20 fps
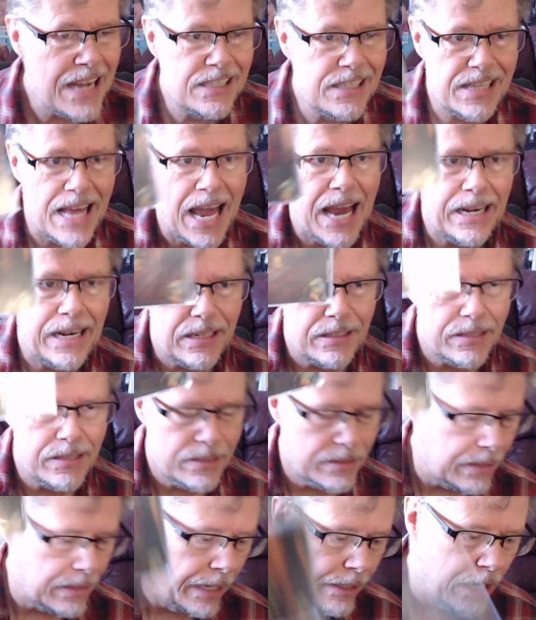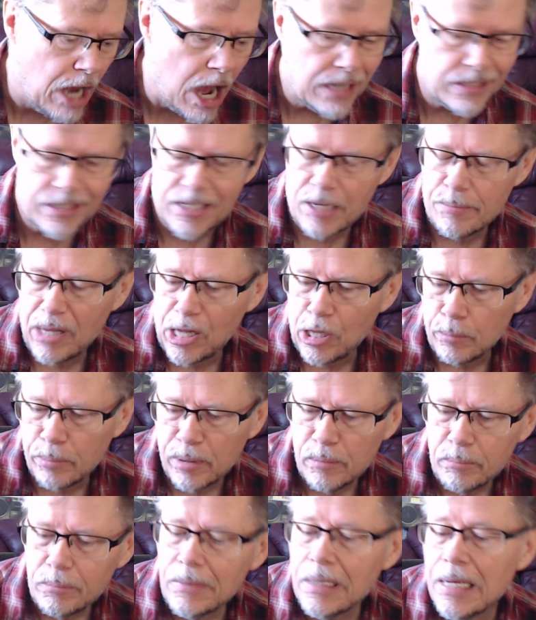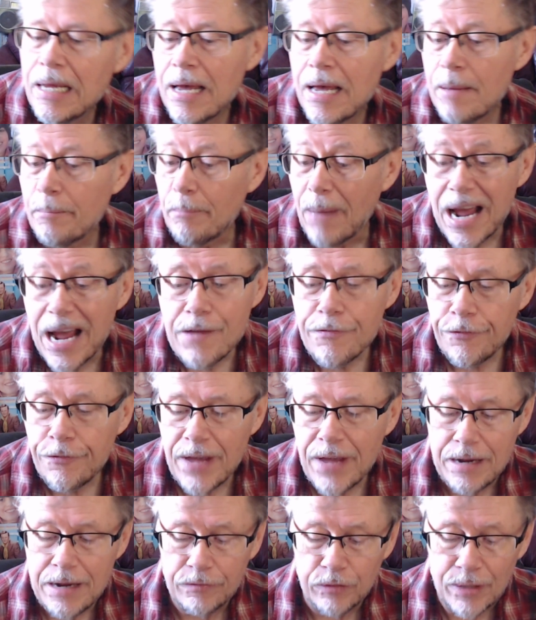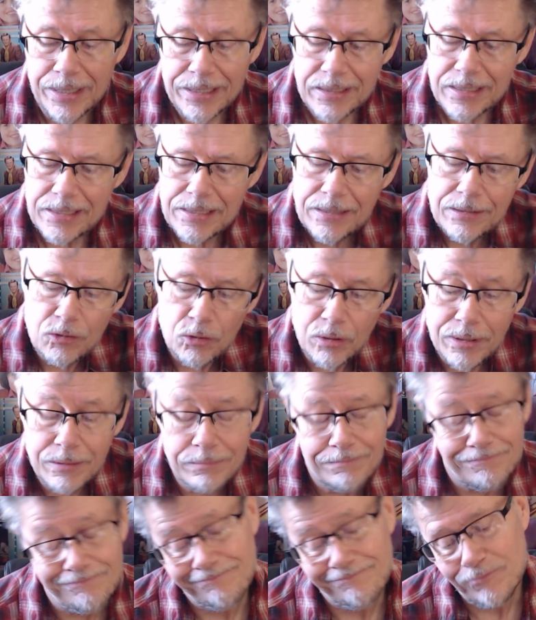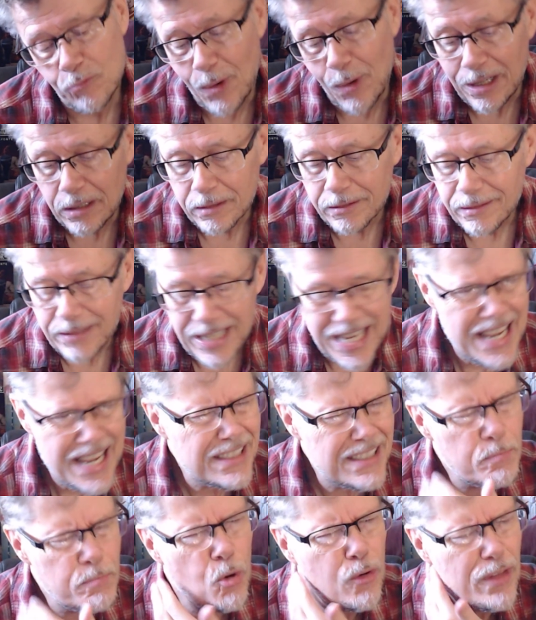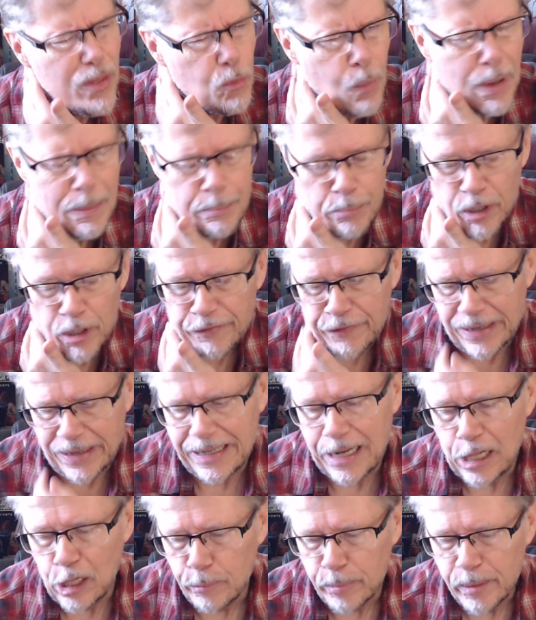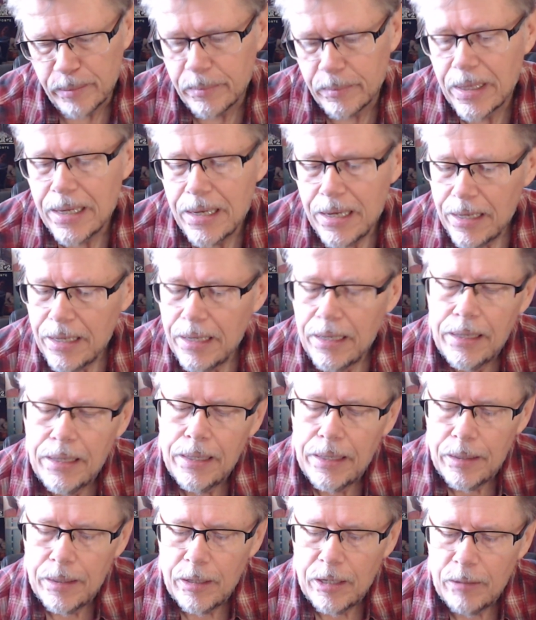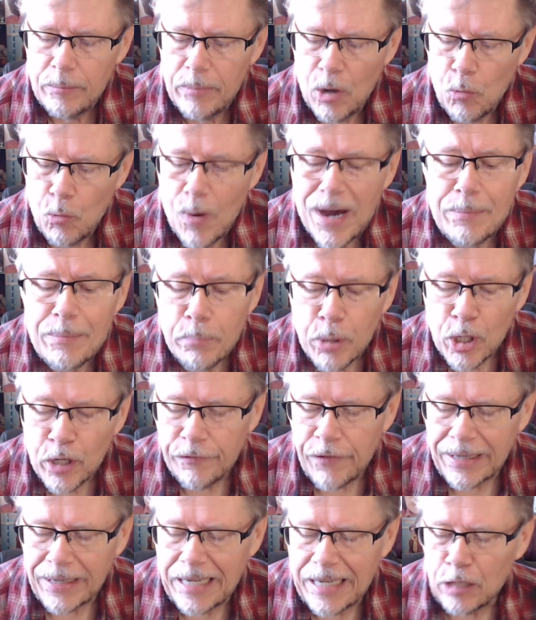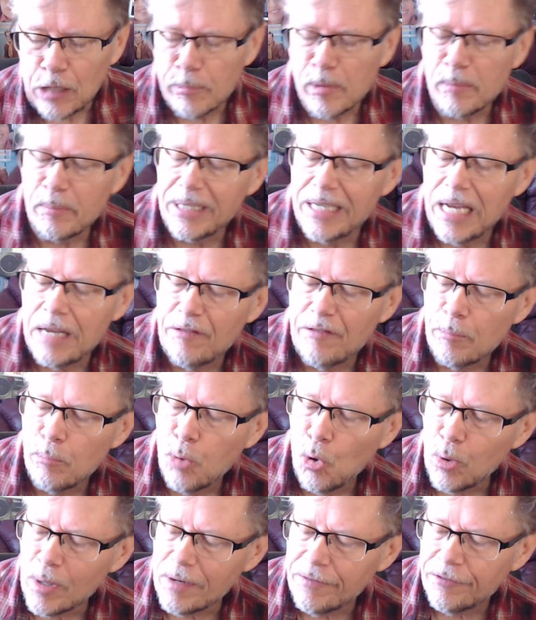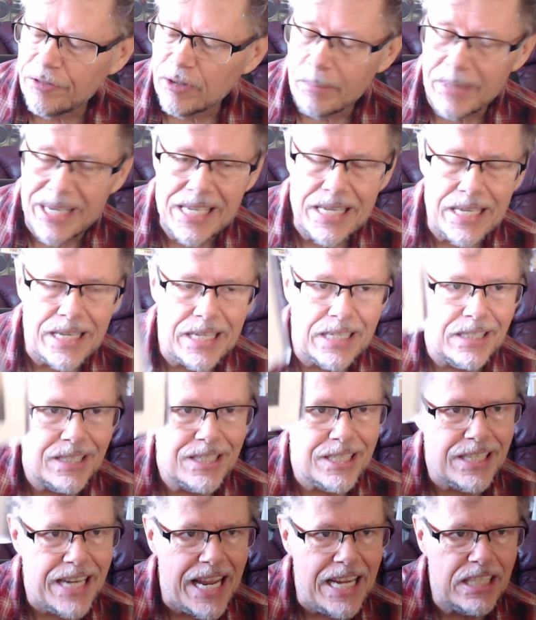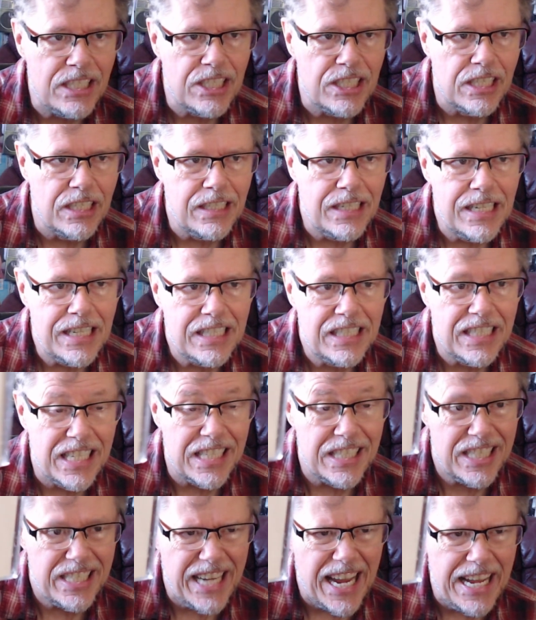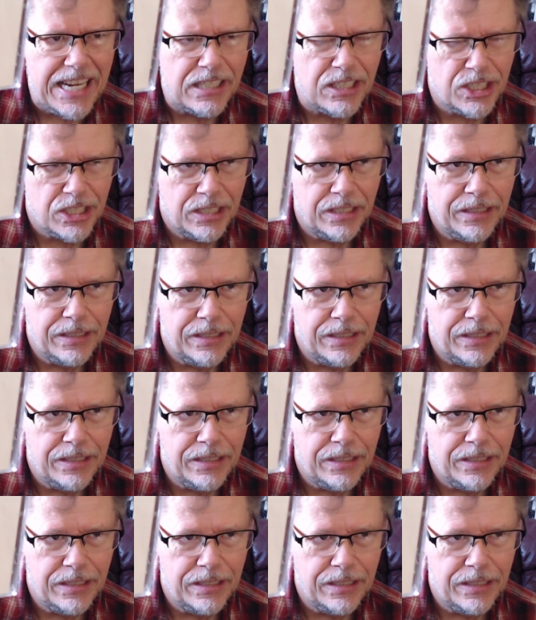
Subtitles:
that, it's an awesome album. My favorite, he has more than one perfect album. But one perfect album by David Bowie for me is Station to Station.